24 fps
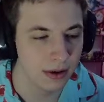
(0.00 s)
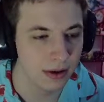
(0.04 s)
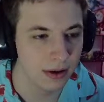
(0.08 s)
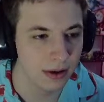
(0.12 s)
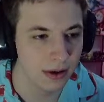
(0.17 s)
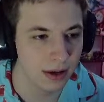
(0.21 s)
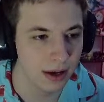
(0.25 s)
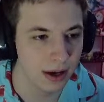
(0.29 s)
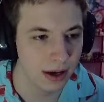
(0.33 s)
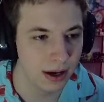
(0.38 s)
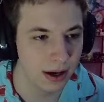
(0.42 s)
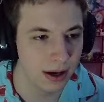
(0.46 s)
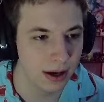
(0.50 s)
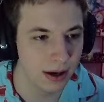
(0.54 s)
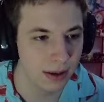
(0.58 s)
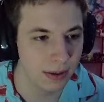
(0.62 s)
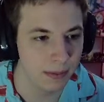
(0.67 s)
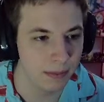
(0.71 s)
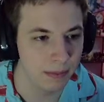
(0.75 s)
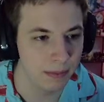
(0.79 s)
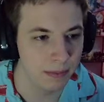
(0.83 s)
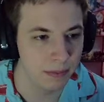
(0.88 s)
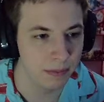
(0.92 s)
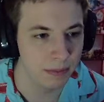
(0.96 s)

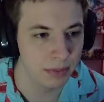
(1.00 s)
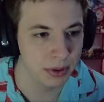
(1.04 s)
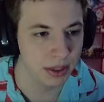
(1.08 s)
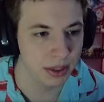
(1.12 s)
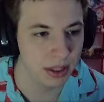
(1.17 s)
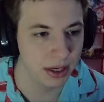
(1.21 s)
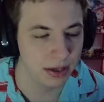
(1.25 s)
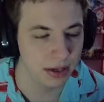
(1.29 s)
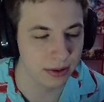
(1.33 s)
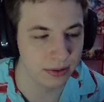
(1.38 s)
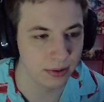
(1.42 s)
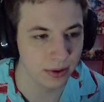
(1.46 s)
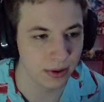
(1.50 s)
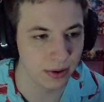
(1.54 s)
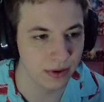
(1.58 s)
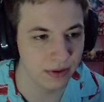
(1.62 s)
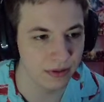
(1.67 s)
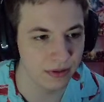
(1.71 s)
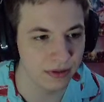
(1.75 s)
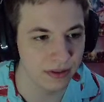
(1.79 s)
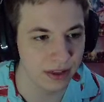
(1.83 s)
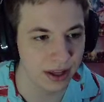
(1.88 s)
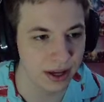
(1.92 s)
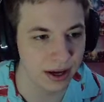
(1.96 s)
um, Blood
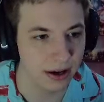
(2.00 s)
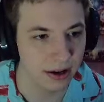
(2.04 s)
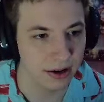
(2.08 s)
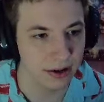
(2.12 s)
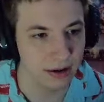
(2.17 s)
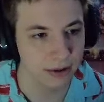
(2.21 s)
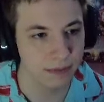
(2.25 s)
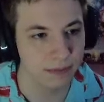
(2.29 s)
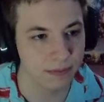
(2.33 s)
Grove there.